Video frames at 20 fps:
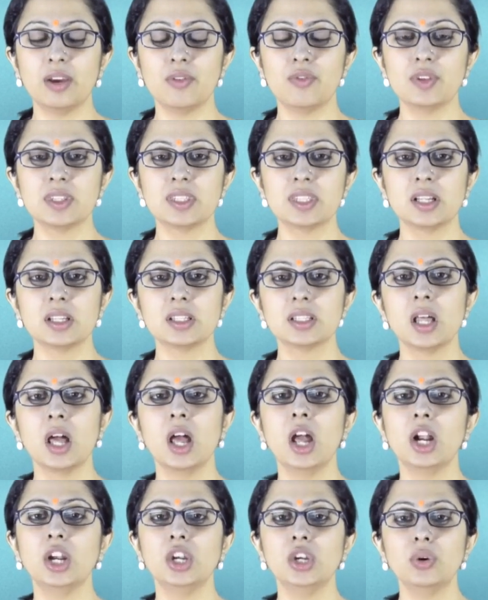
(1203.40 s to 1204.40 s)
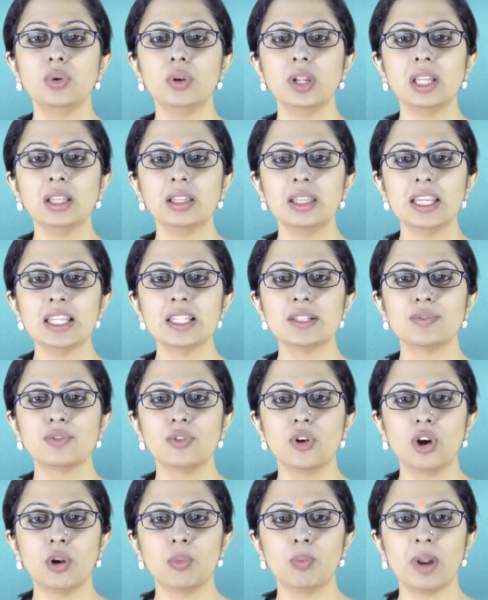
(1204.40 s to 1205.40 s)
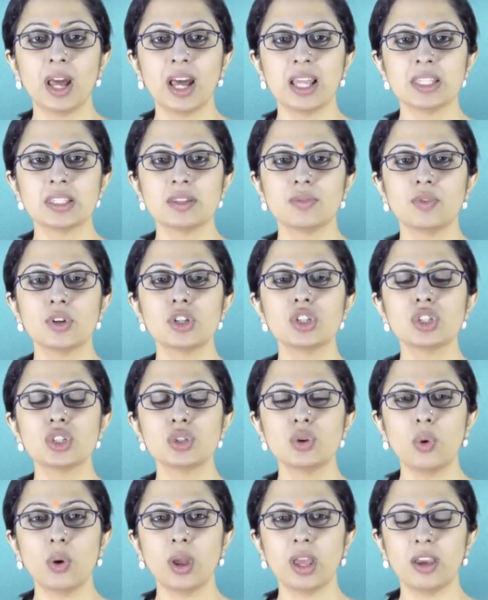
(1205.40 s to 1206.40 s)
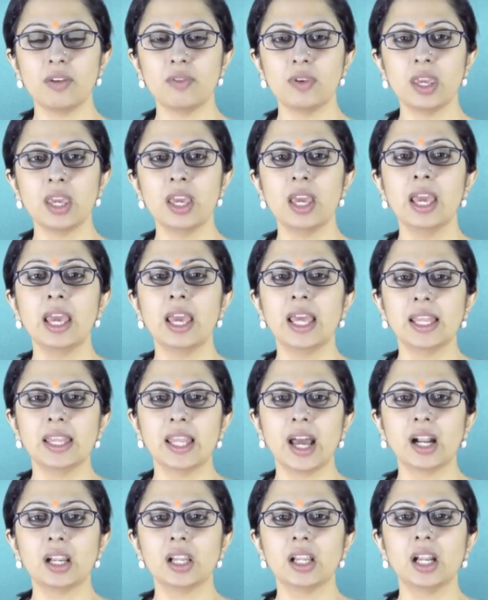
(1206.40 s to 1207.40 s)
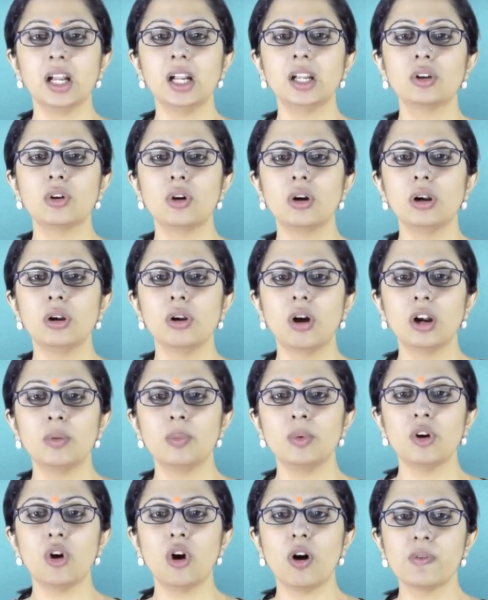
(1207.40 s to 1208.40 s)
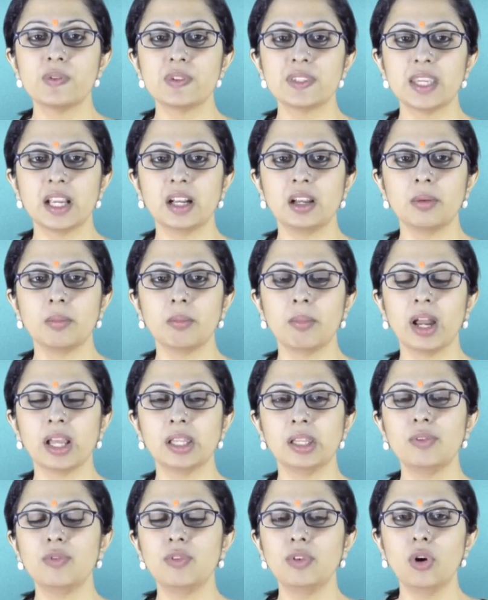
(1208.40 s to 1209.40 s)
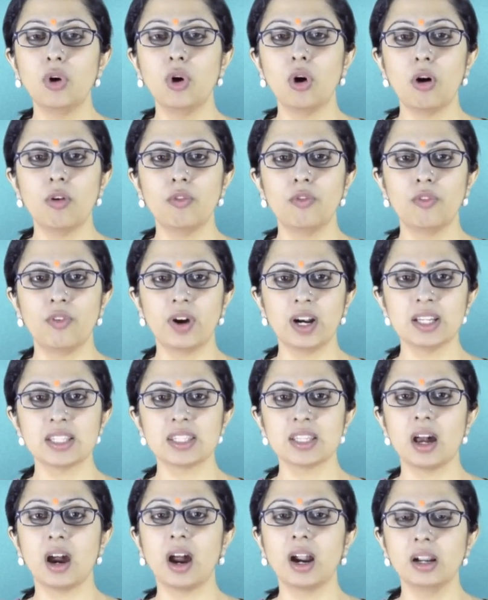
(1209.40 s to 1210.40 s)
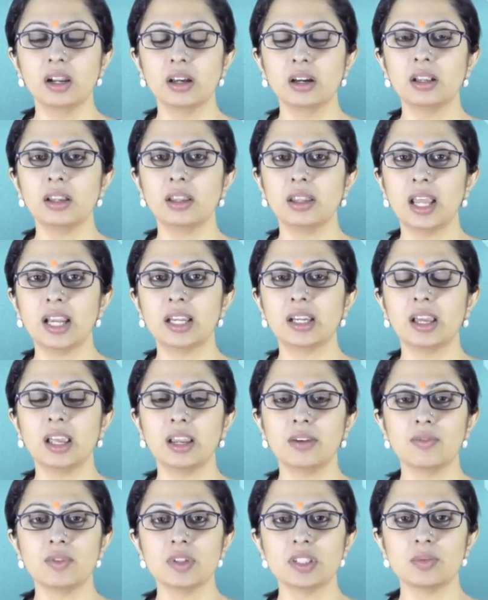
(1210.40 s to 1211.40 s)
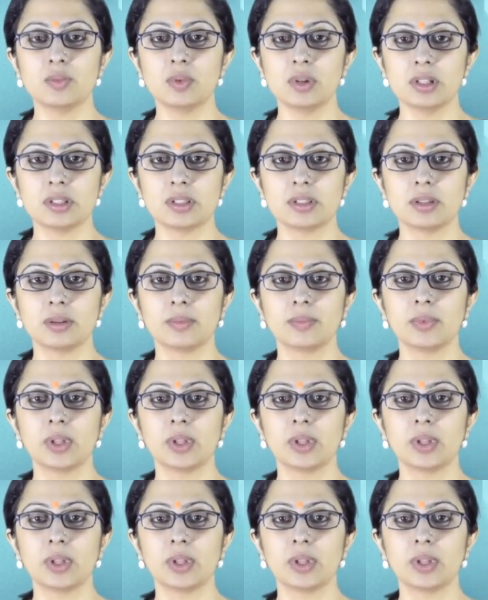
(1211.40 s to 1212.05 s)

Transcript: deficit during these 4 plans were so heavy that it could not be offset by the flow of funds under net invisibles.